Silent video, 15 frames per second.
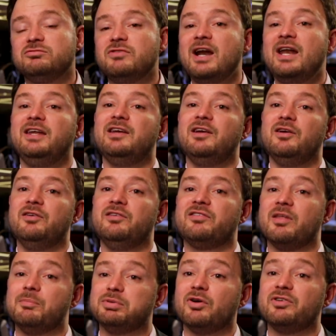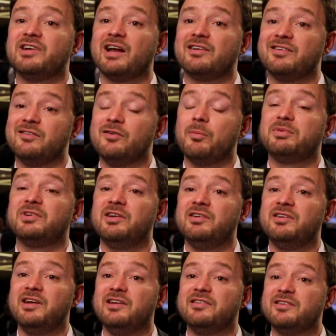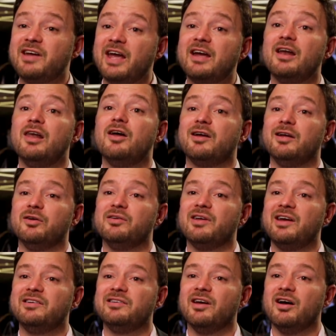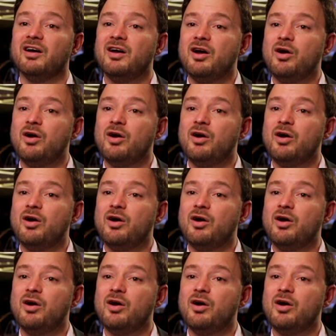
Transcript: Really use the project as an opportunity to take a look at your data.